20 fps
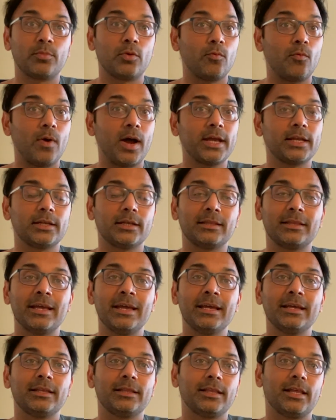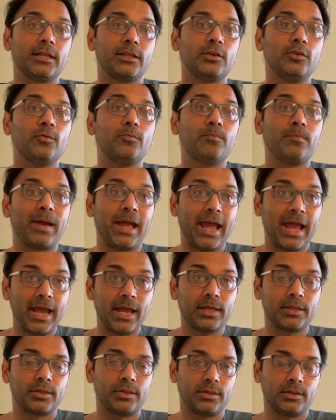provided that you
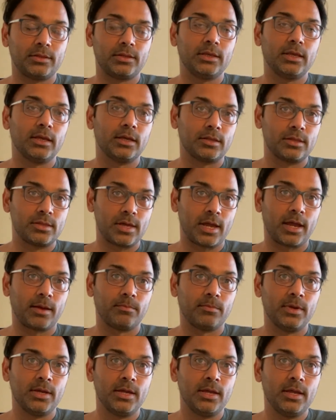pass the exam.